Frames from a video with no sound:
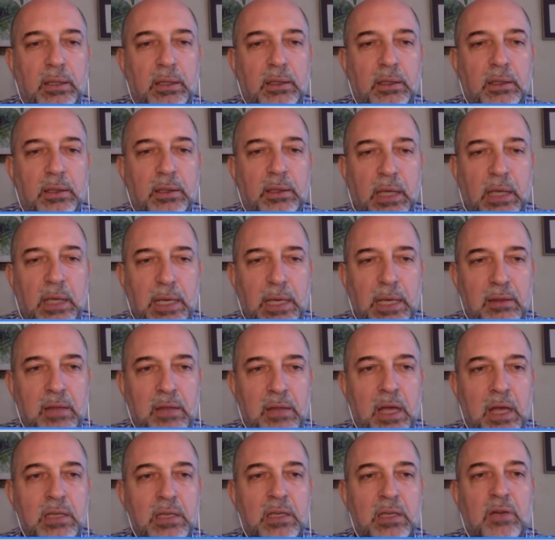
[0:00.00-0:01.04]

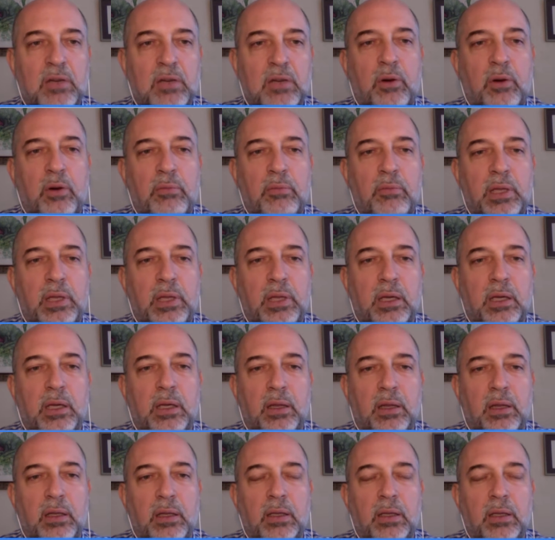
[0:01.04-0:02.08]
intelligent from
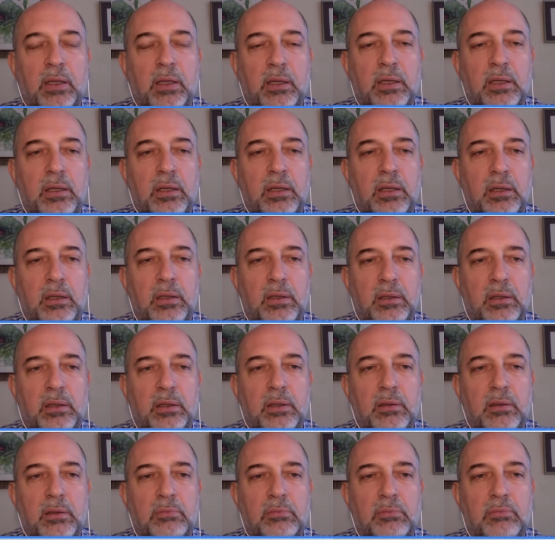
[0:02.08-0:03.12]
the
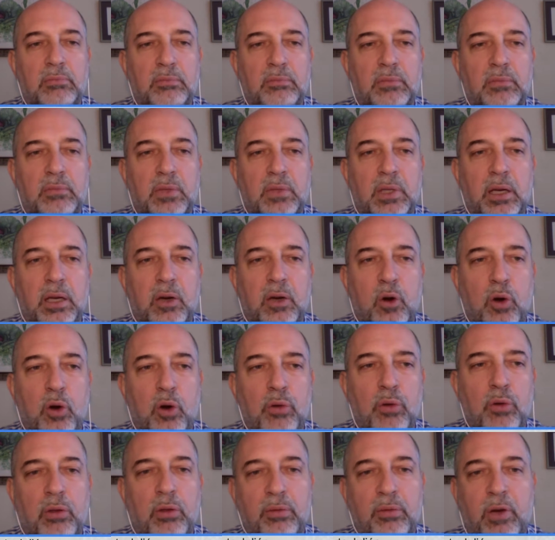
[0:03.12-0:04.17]
growth
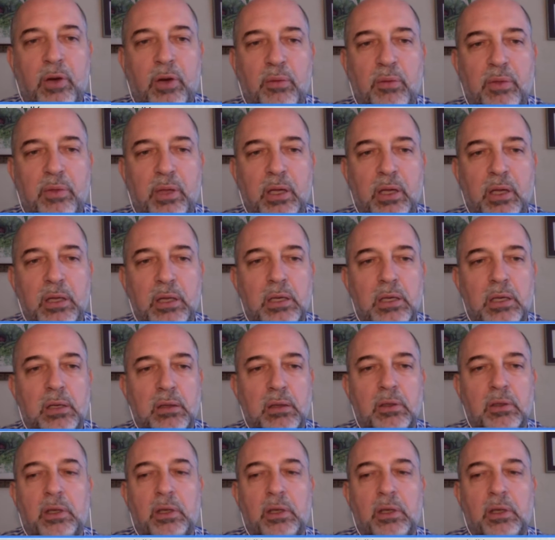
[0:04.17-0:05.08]
of the children.